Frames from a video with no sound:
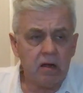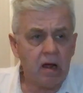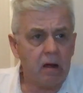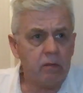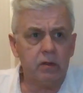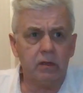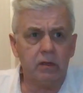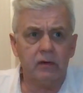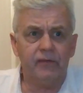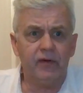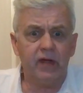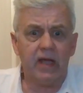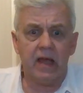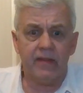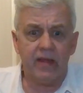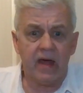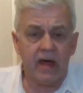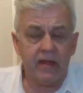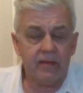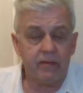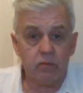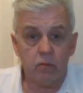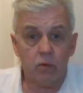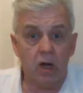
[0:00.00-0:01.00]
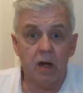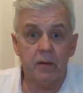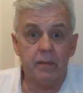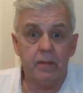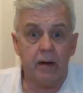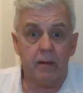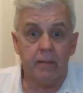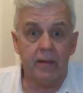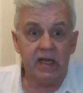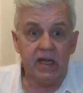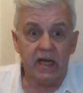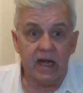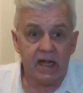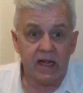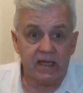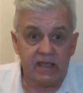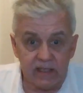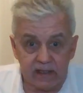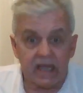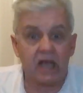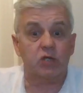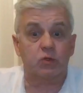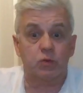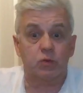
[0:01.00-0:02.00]
How could I forget that? What about Man
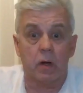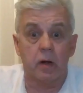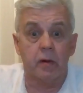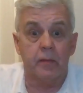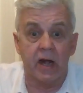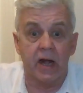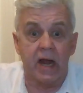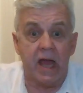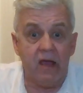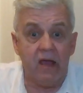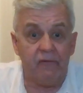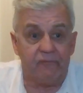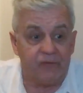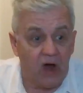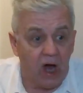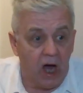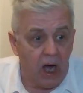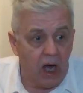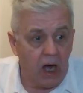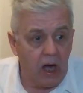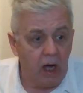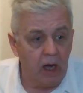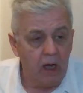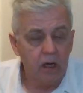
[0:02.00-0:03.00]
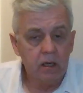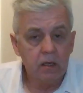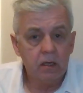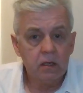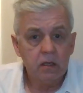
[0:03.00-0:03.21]
United? That's what I'm on here for.